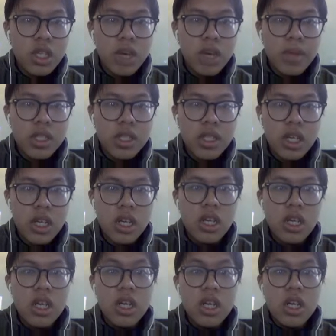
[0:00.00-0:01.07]
M S N,
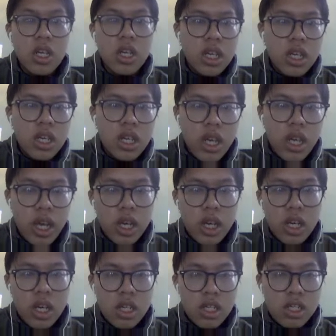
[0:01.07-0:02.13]
and
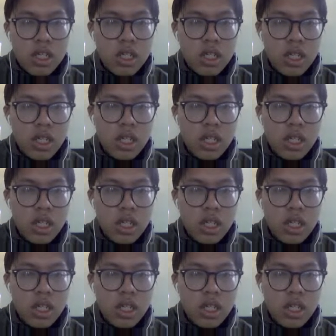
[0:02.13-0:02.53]
others.